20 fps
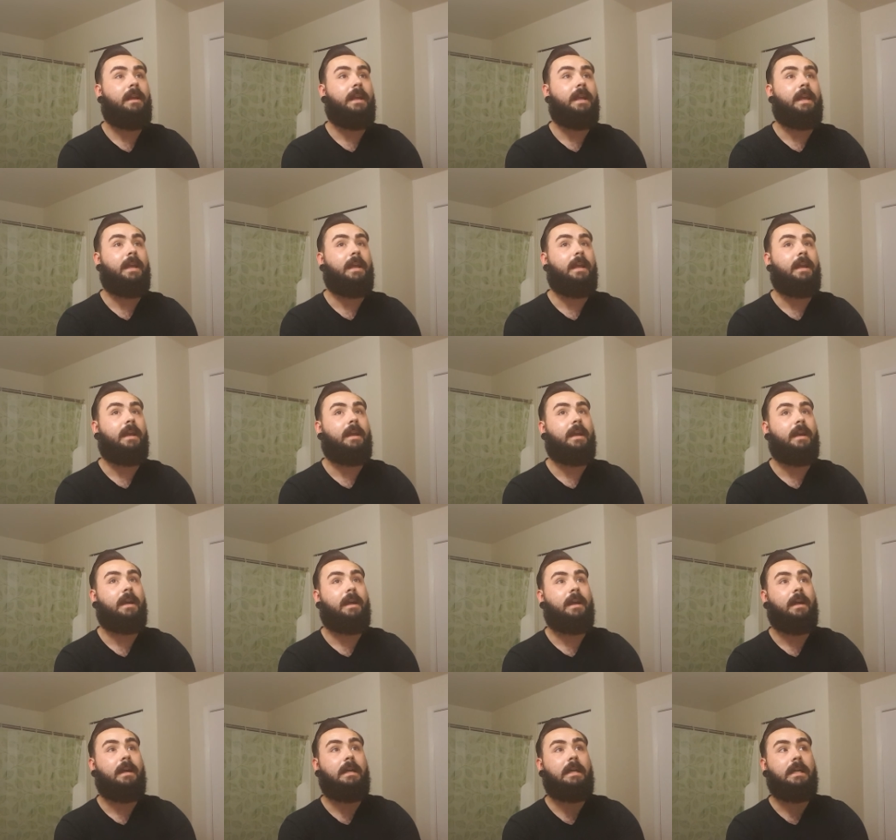
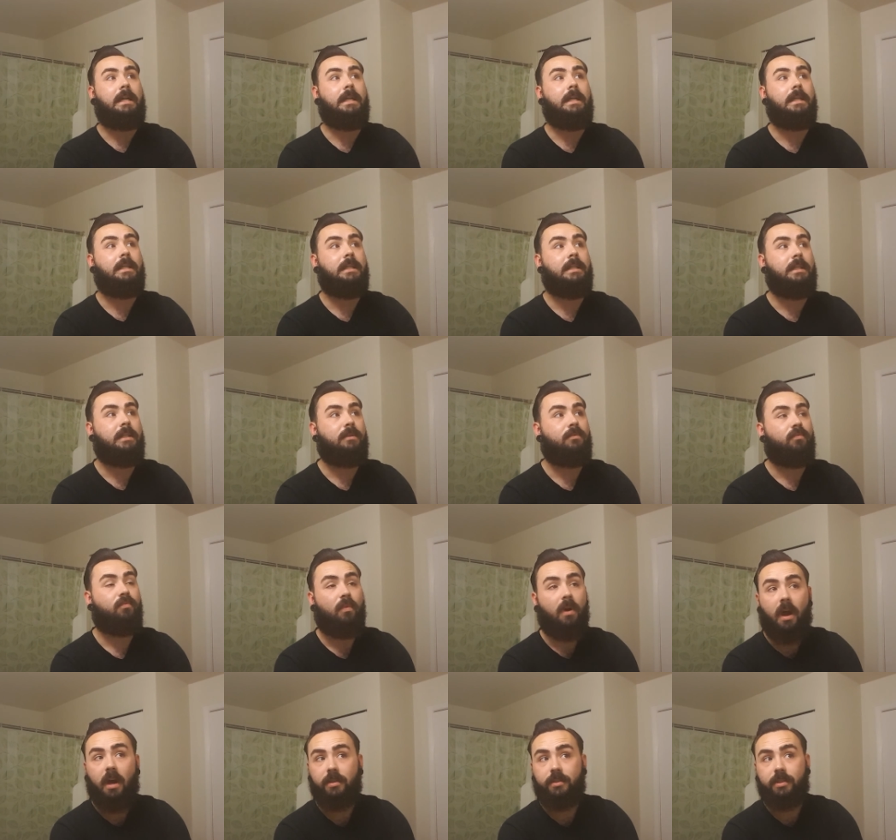And
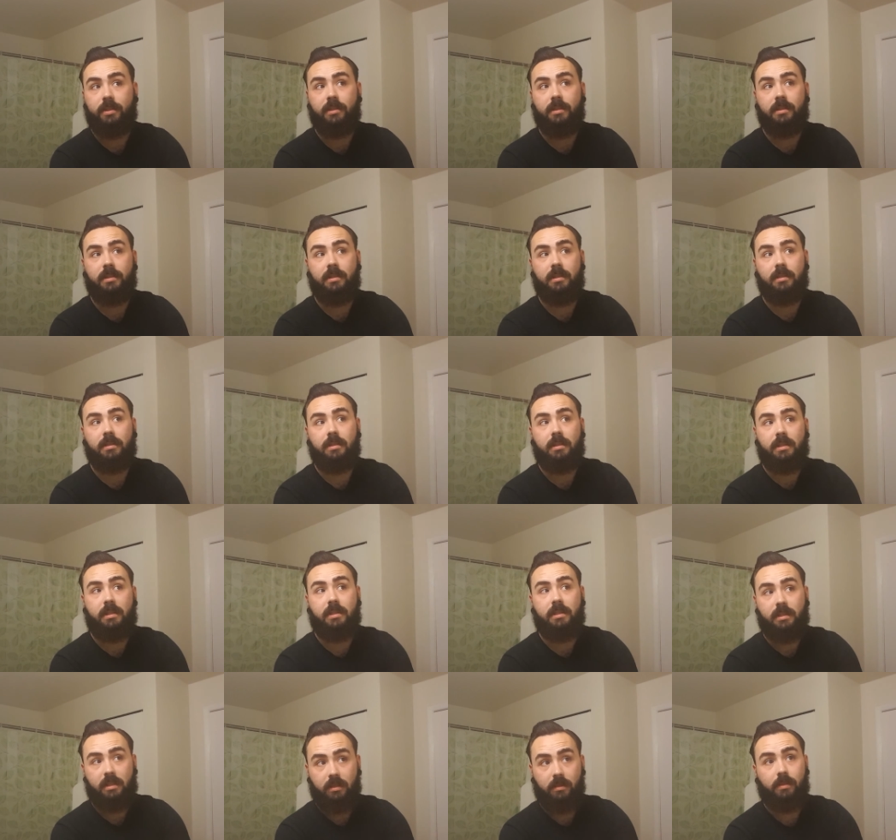Roger's
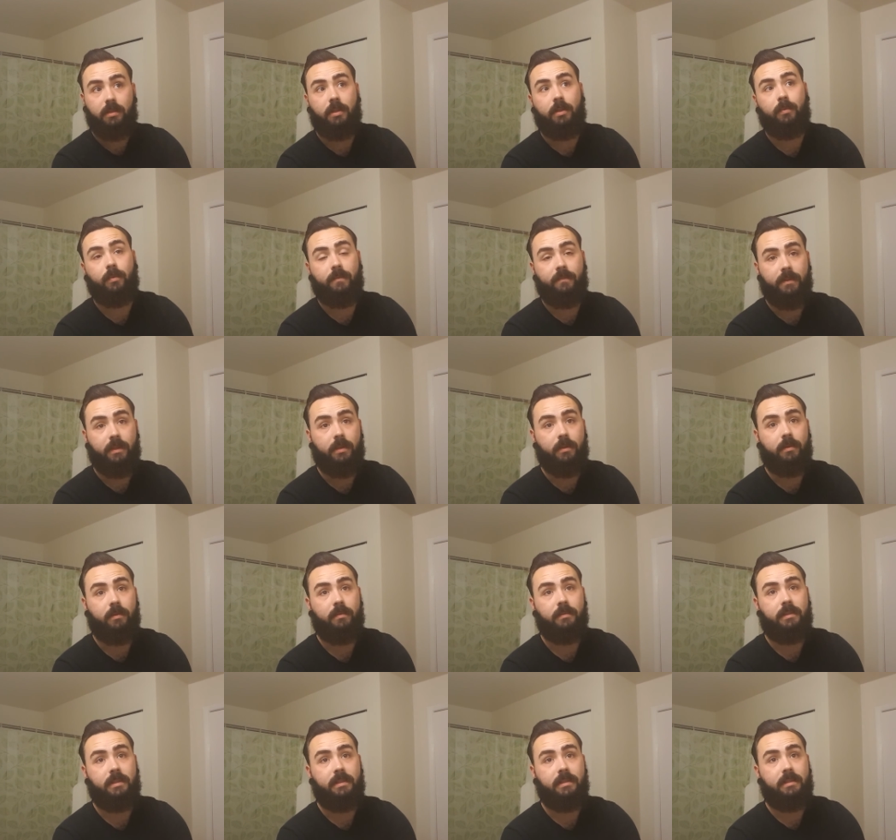still doing
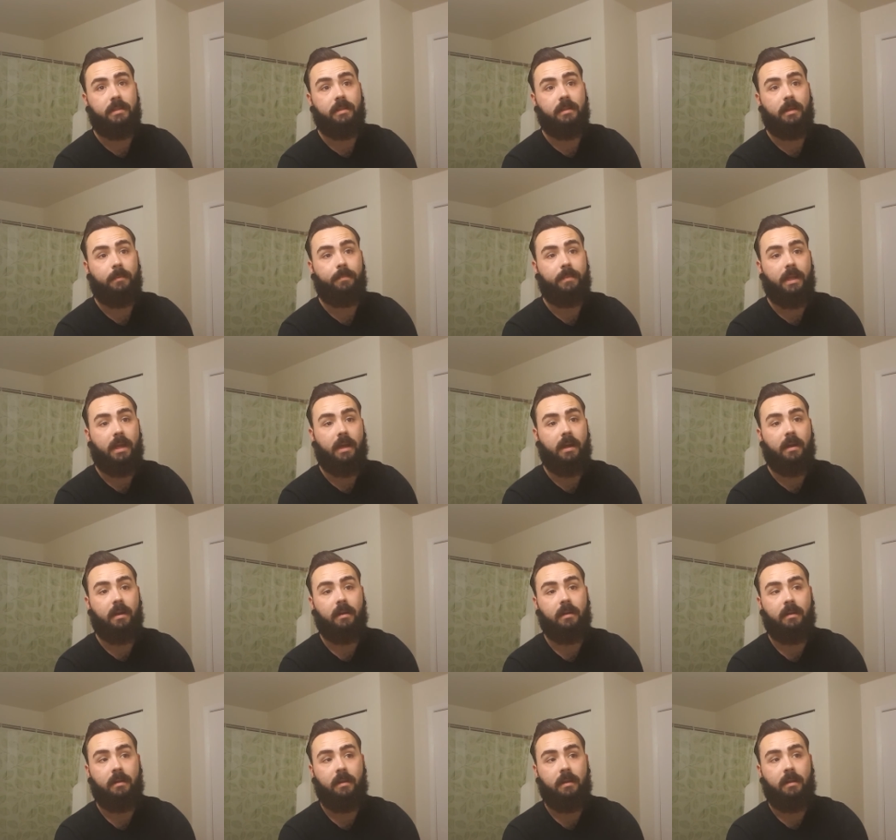reviews, he's still up
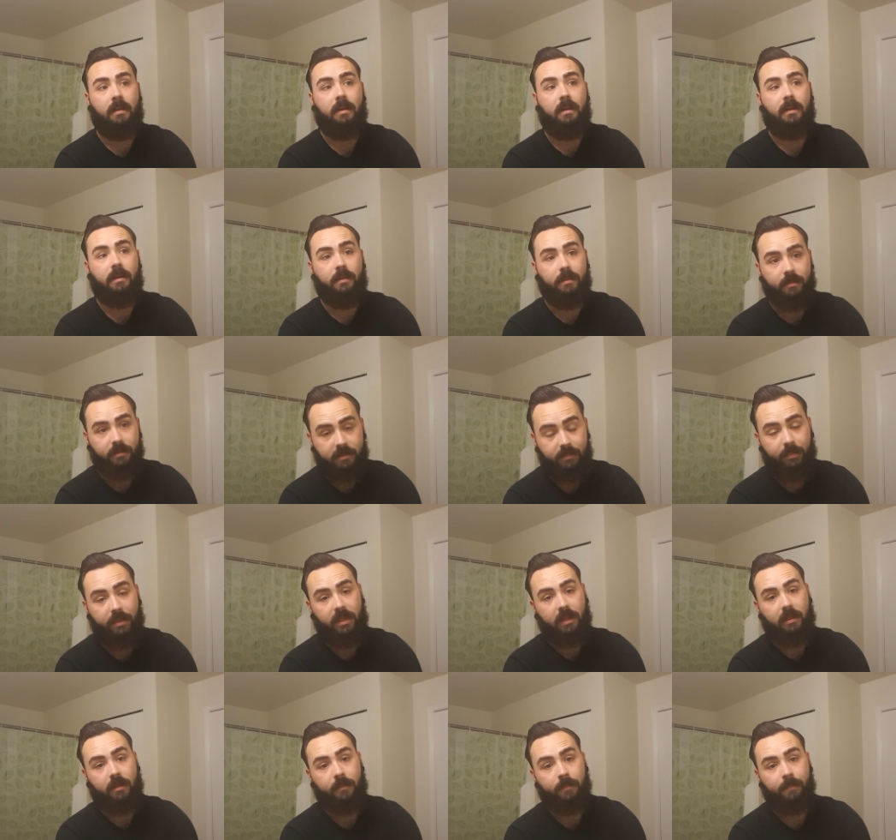there. And there's
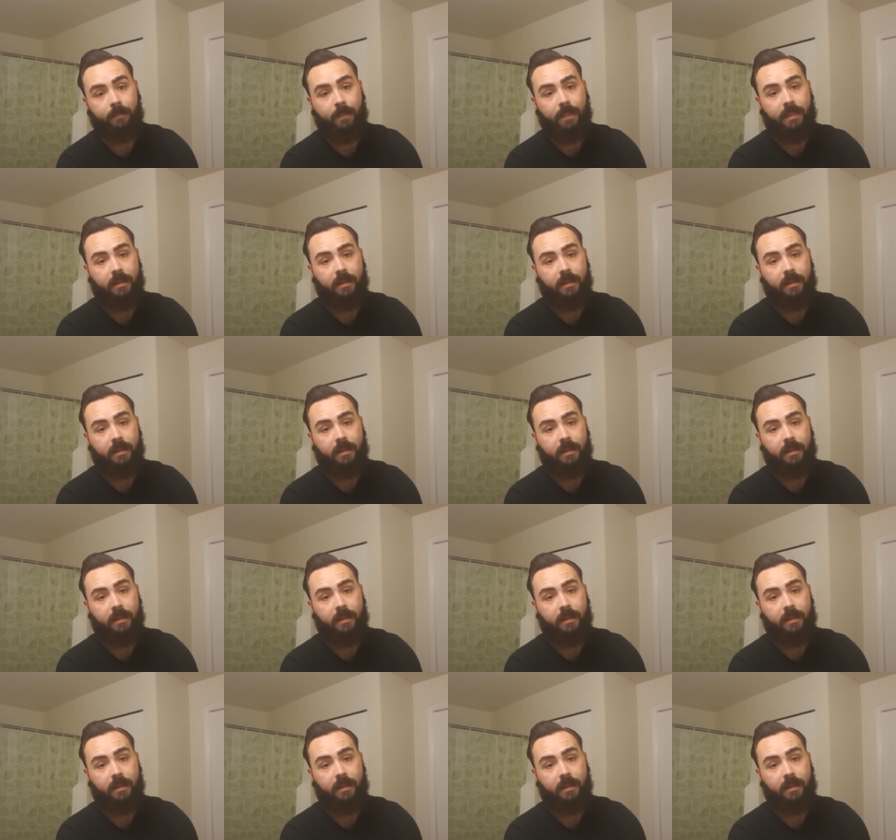me.